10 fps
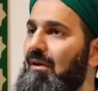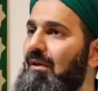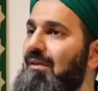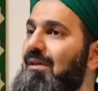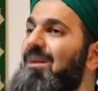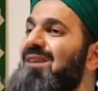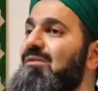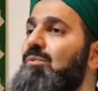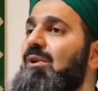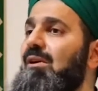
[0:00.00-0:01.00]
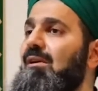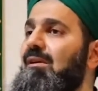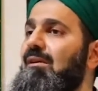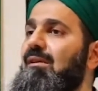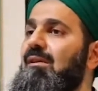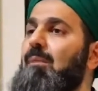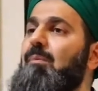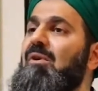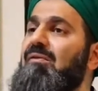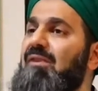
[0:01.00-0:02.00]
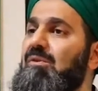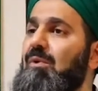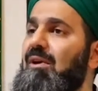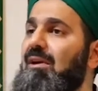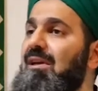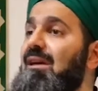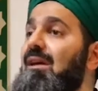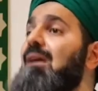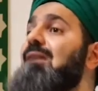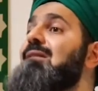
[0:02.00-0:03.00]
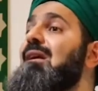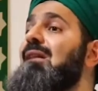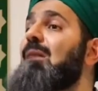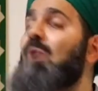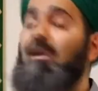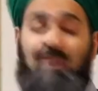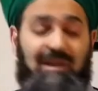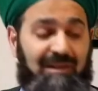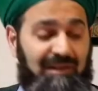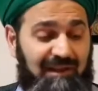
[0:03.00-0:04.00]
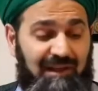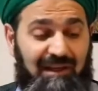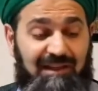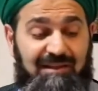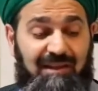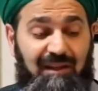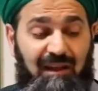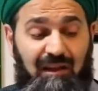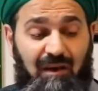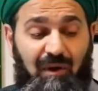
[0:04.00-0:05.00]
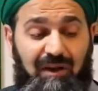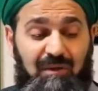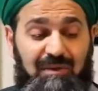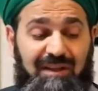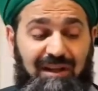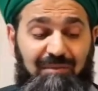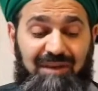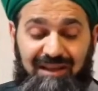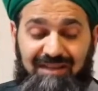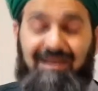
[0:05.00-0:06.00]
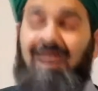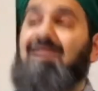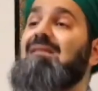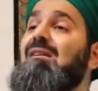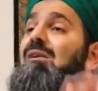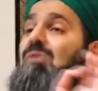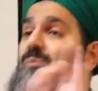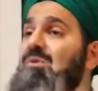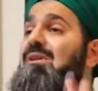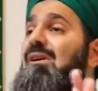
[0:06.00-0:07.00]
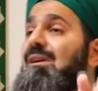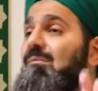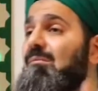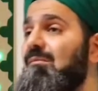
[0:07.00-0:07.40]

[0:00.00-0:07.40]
the best way, the perfect way. Sayyidina Muhammad sallallahu alayhi wa sallam is as-sirat al-mustaqim.